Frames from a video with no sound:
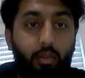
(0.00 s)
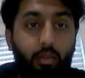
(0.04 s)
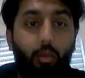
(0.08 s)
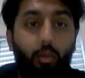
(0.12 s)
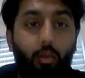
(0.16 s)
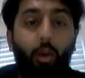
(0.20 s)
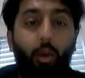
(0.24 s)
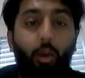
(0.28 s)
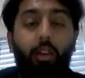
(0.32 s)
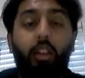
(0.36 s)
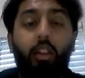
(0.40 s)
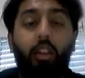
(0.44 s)

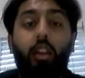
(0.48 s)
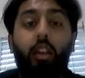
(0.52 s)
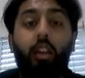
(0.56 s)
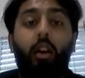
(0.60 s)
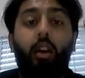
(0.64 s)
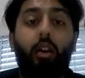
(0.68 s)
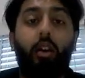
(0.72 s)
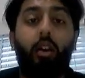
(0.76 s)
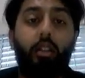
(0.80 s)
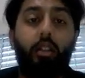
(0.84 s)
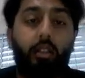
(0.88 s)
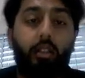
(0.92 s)
walking the
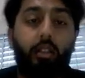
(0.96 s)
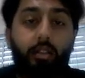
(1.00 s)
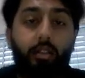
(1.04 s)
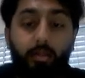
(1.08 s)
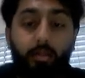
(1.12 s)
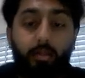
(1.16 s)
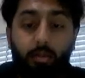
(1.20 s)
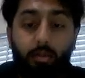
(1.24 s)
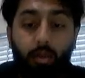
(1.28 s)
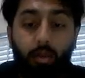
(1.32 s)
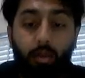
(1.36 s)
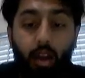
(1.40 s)
audience
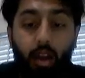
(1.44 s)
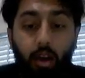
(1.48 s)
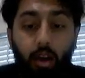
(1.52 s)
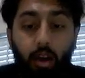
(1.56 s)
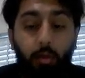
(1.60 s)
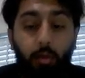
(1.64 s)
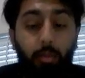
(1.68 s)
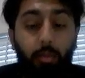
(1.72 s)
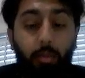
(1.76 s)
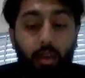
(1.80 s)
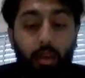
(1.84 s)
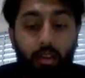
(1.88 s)
through
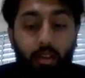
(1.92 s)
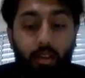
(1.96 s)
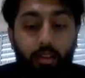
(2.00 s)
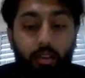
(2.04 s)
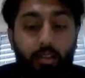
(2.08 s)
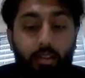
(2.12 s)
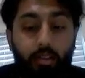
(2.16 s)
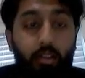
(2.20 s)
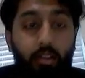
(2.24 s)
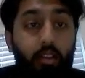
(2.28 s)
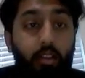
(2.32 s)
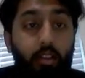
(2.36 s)
how
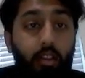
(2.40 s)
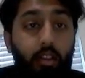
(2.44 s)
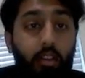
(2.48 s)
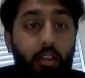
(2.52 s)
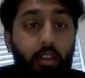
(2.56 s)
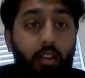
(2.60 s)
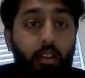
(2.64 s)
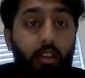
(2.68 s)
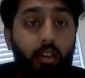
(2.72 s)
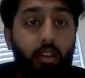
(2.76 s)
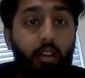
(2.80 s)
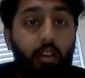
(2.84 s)

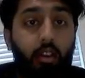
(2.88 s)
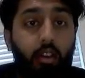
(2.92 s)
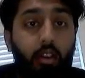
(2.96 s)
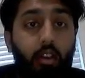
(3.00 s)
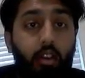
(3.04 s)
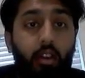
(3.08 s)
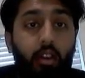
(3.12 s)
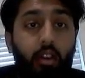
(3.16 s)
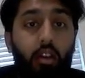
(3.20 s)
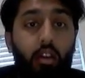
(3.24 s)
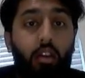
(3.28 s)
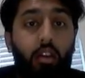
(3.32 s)
penicillin
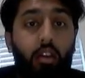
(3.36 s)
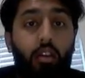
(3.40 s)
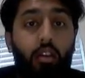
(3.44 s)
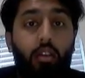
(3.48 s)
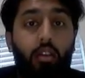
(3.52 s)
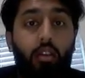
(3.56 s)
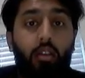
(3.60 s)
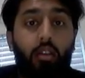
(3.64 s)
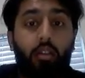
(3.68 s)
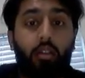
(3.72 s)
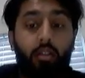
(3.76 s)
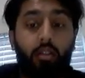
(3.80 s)

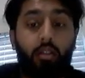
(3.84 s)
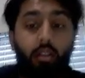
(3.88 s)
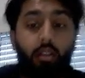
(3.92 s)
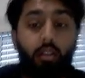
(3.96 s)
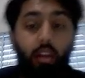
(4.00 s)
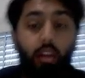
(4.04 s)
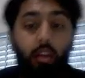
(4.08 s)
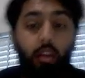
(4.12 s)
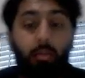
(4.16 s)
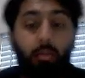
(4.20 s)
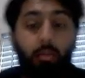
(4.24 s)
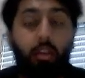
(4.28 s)

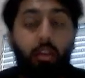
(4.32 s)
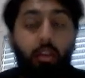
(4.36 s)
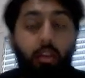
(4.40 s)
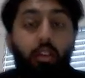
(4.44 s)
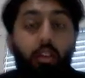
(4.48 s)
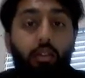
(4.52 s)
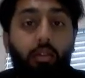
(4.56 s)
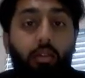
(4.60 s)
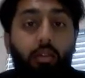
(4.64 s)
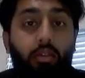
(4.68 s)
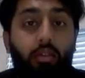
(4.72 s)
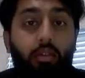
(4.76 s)
can be
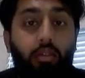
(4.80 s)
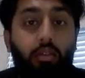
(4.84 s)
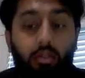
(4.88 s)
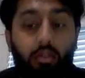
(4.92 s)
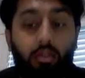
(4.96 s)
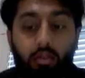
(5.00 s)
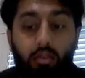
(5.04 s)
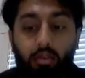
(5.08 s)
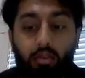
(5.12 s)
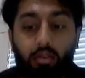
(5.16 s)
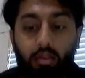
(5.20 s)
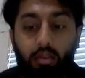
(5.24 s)
used
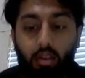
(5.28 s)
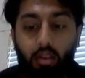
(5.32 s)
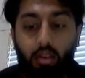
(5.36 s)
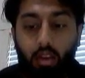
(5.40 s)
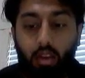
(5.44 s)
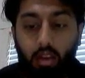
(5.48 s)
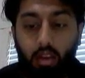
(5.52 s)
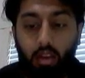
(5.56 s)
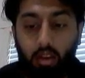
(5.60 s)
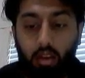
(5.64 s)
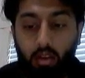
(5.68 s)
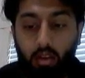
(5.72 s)
to
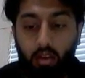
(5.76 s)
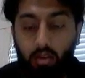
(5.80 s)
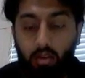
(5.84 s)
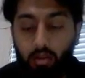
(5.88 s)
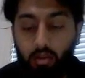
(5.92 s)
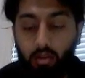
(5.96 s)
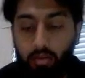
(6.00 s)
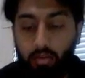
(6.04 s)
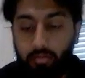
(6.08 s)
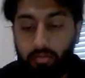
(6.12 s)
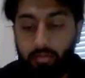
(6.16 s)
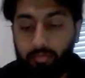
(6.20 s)

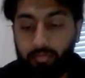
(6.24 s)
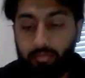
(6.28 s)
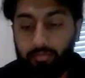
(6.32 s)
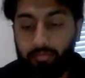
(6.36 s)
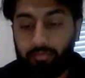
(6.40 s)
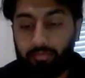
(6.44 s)
kill